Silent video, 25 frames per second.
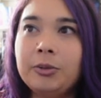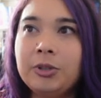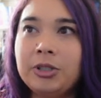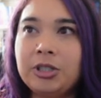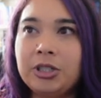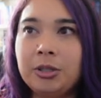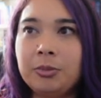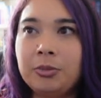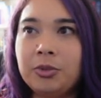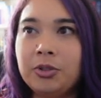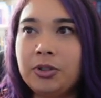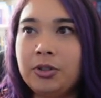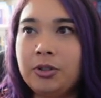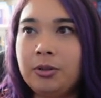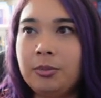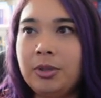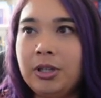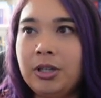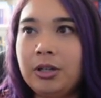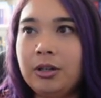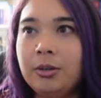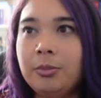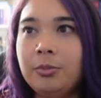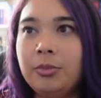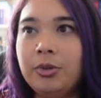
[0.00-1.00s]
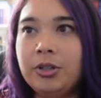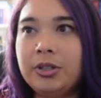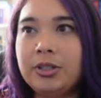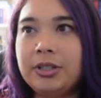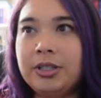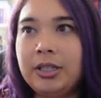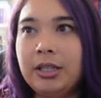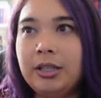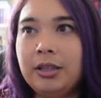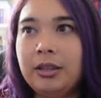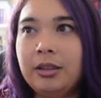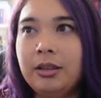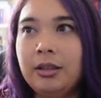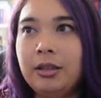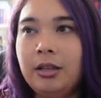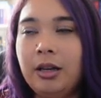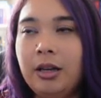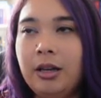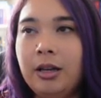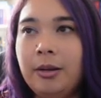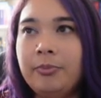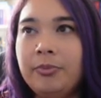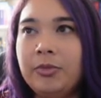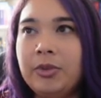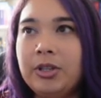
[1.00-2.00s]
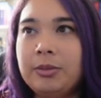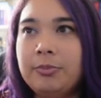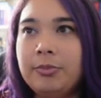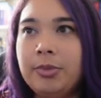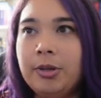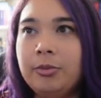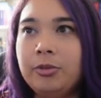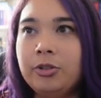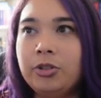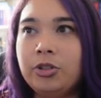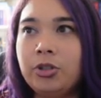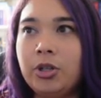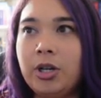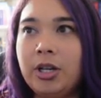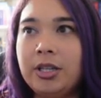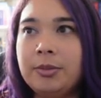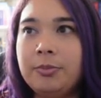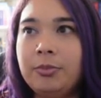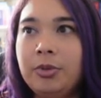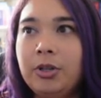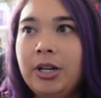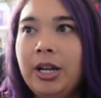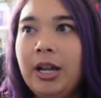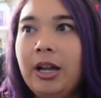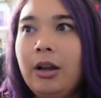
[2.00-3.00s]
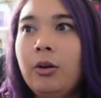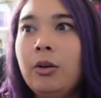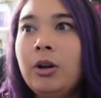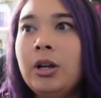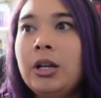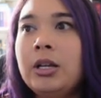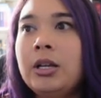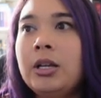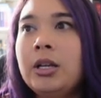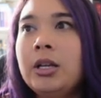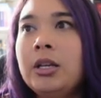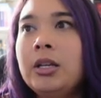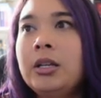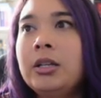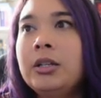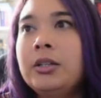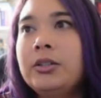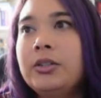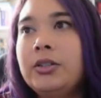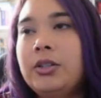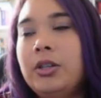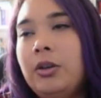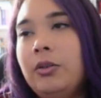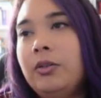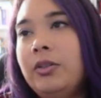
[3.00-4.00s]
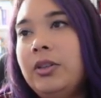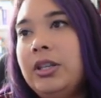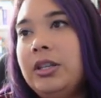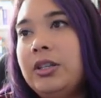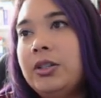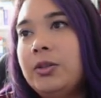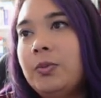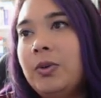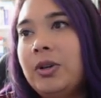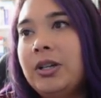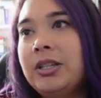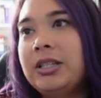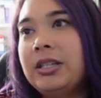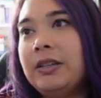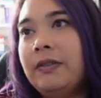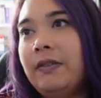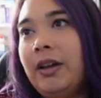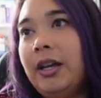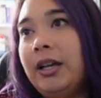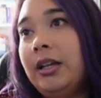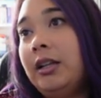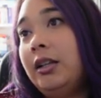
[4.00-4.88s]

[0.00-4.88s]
which I'm assuming are books that this publisher has put out. So these ones, if I